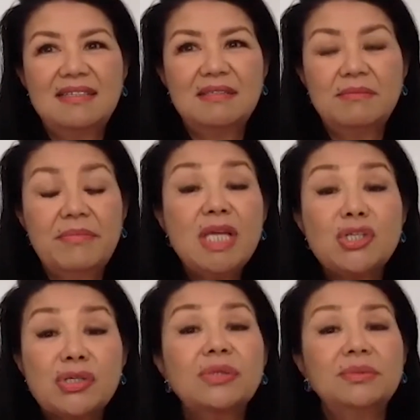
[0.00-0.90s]
being
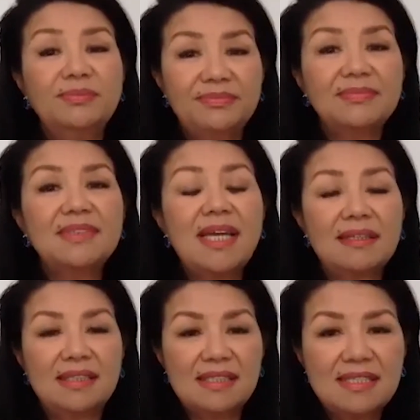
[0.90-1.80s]
true.
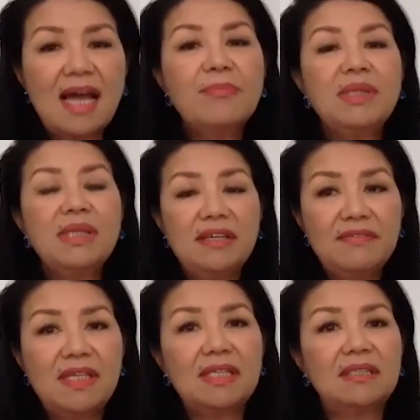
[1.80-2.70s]
Because I
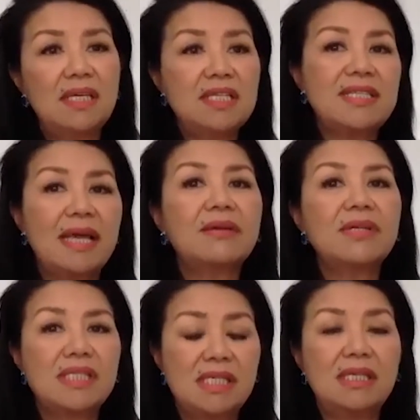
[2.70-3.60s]
believe that
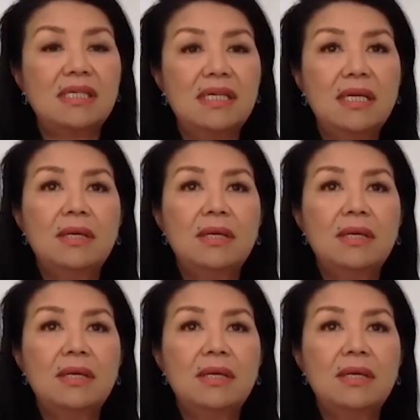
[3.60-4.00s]
integrity